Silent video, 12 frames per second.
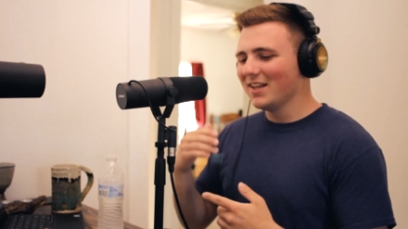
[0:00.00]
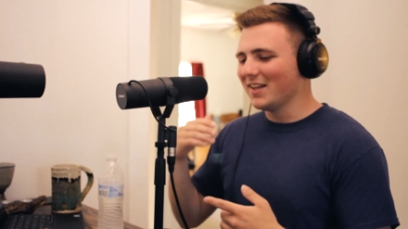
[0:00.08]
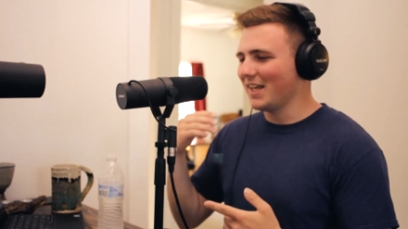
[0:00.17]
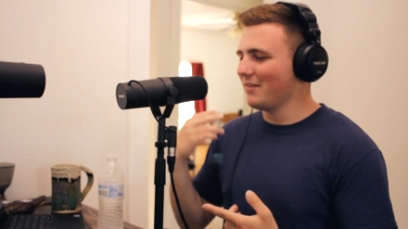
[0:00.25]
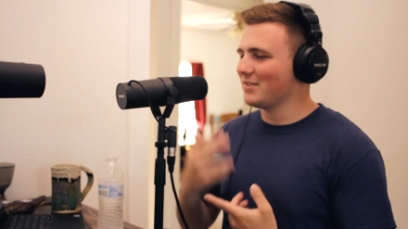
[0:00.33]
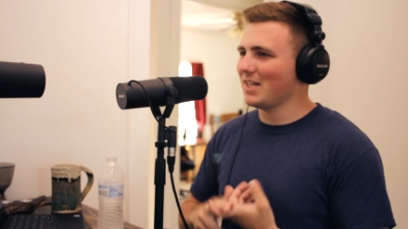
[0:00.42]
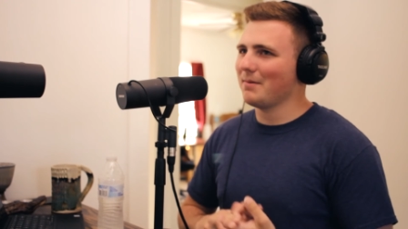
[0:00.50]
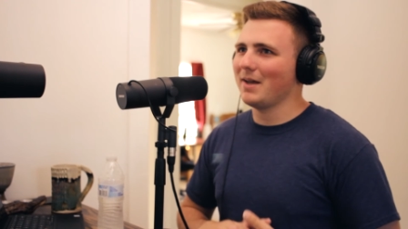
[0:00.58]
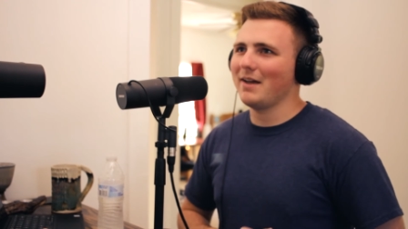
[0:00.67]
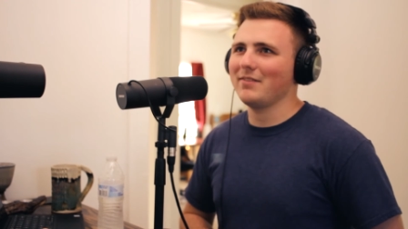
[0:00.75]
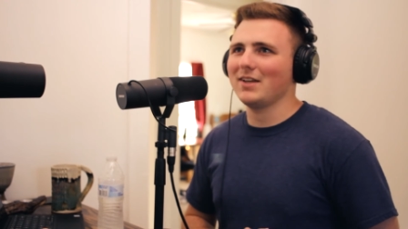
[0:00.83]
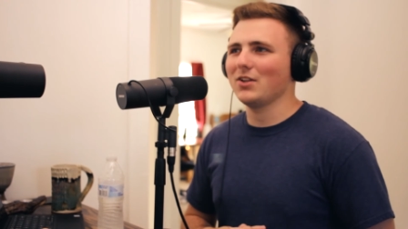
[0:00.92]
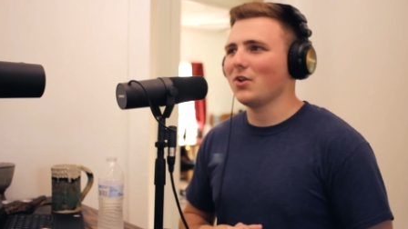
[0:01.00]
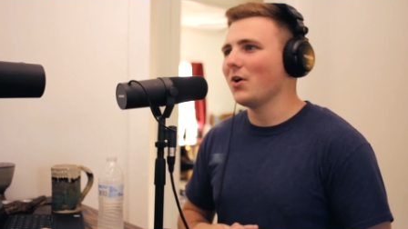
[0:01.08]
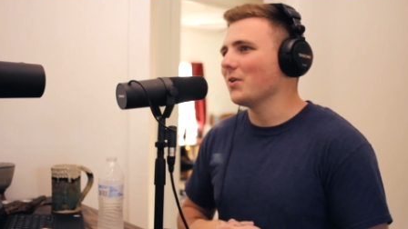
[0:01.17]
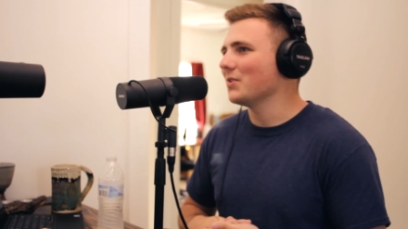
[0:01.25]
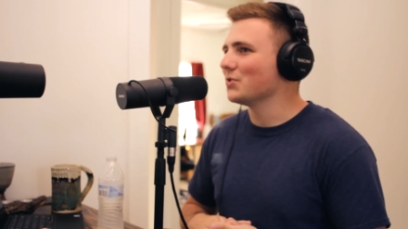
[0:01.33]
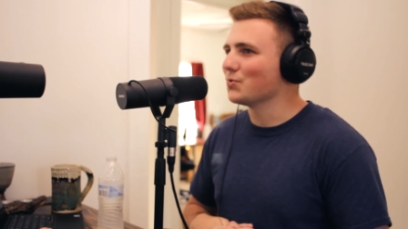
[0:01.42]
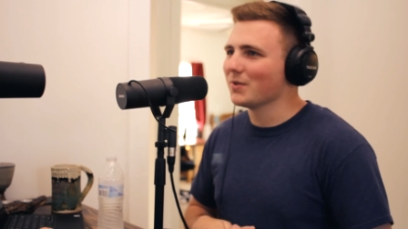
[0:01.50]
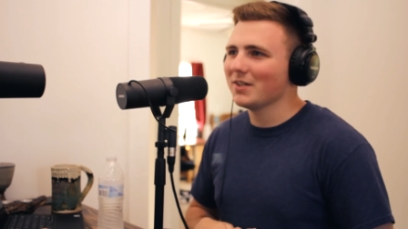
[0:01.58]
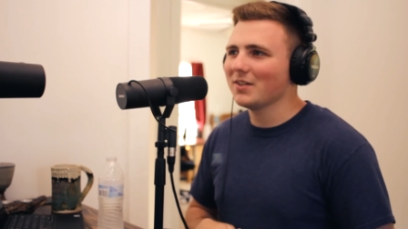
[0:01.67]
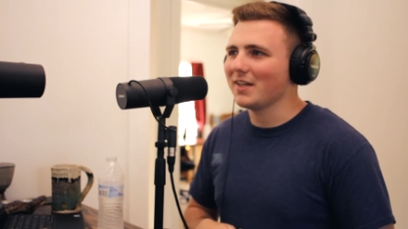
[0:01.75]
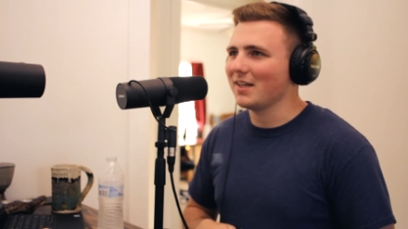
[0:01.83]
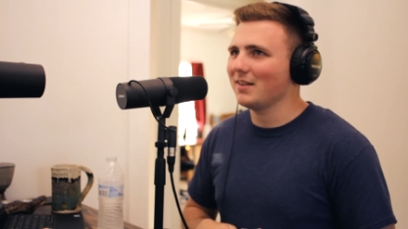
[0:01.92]
like every time I have like a long
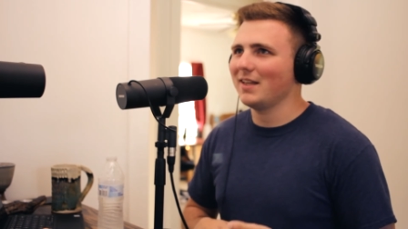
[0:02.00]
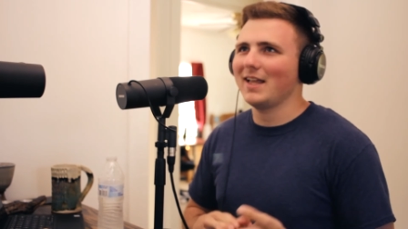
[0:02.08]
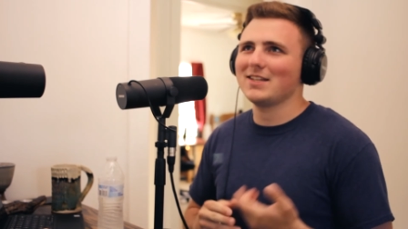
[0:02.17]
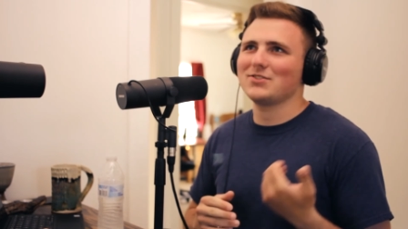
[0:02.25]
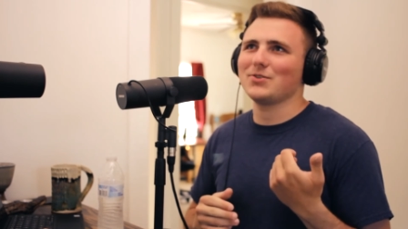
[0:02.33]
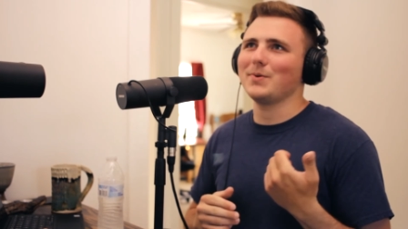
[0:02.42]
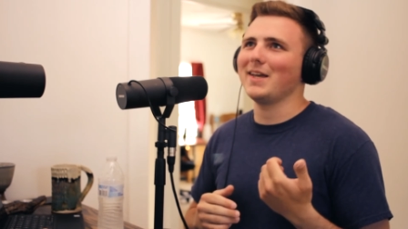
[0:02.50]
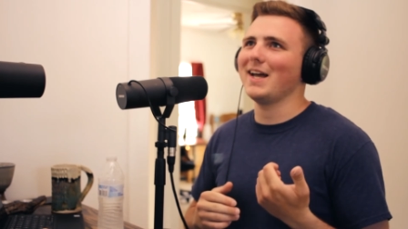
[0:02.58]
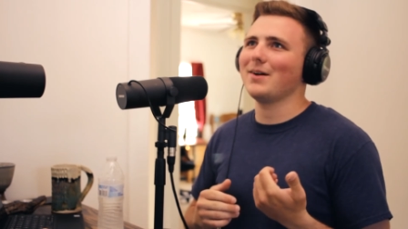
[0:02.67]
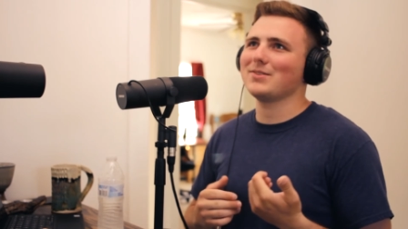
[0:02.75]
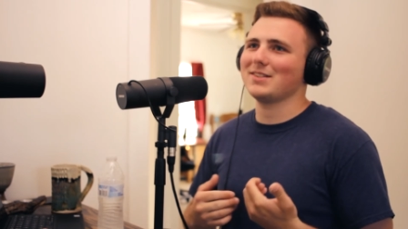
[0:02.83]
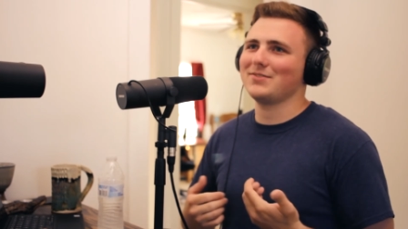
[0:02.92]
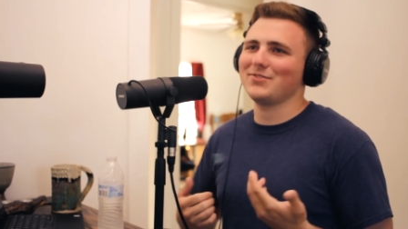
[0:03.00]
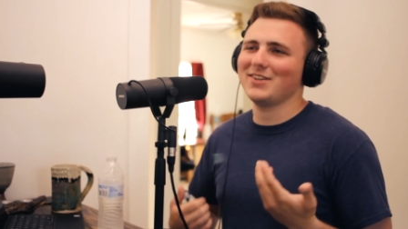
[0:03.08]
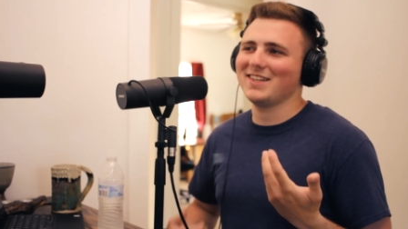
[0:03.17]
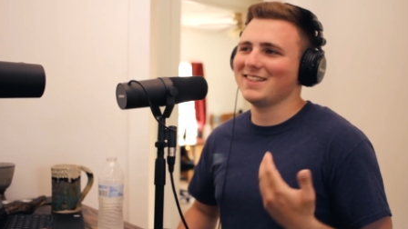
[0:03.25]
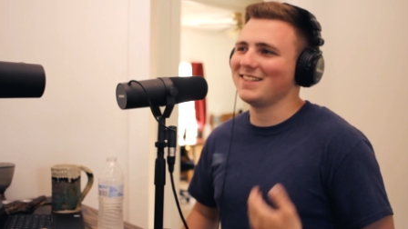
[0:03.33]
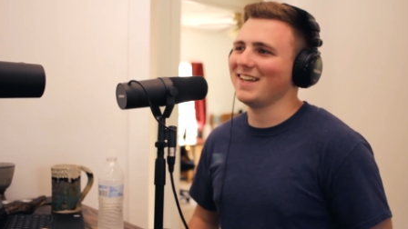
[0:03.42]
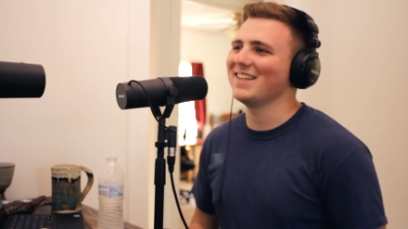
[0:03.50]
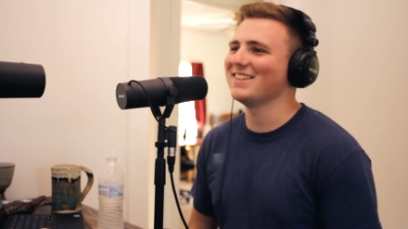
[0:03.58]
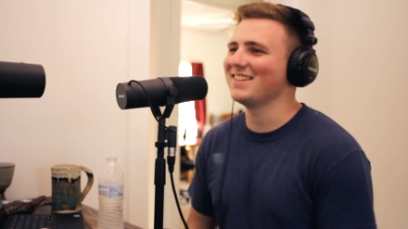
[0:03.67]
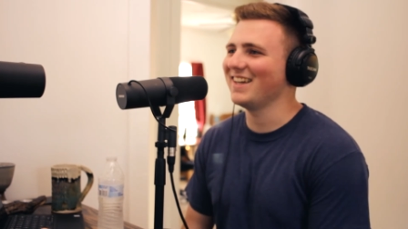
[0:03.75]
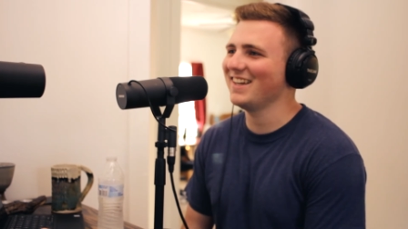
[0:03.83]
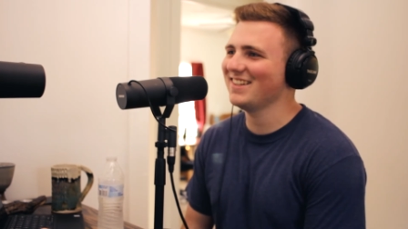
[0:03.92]
drill, like last drill we had was like freaking ten
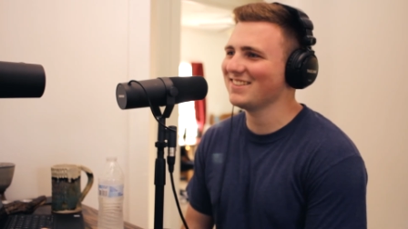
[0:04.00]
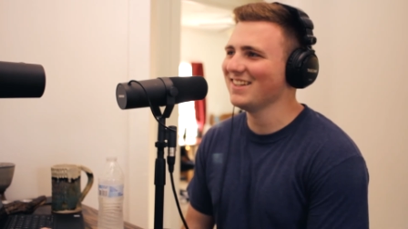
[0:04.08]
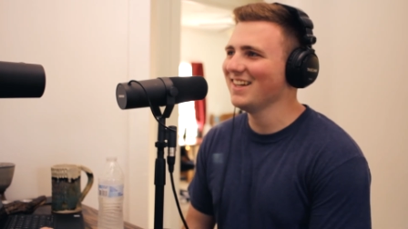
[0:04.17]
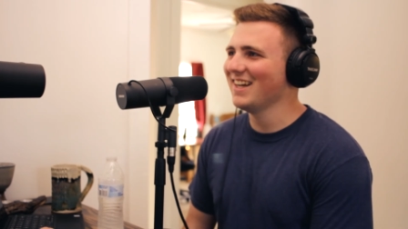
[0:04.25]
days,